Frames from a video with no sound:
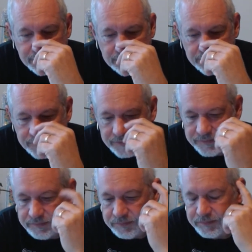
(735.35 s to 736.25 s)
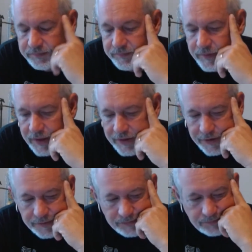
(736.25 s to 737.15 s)
And I don't
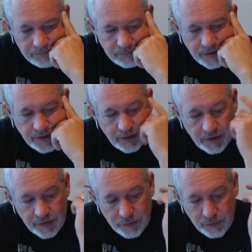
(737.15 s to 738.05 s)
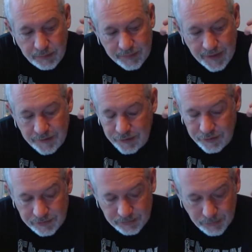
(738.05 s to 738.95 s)
know. All right, this is where we've gotten
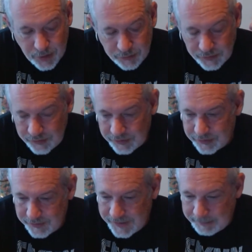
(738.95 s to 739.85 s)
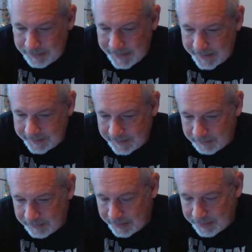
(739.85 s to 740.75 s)
to. Marvel is literally that bad in
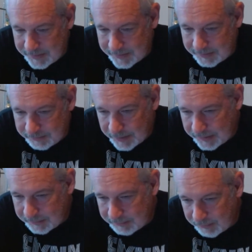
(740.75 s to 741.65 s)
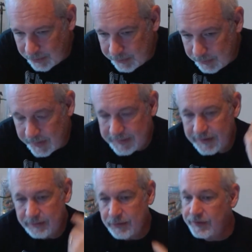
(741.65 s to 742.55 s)
my opinion, but most people liked it.
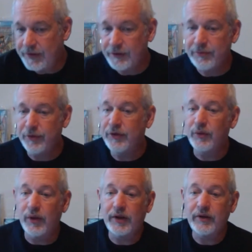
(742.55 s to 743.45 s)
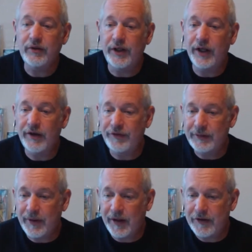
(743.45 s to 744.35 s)
The movie is doing well enough at the
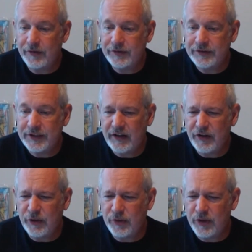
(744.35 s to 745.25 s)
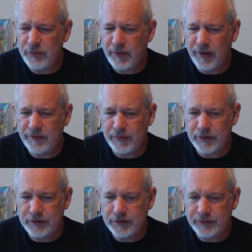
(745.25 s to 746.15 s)
box office. I don't know where its profit
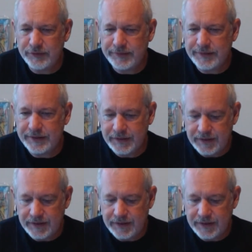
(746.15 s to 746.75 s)
margin must be.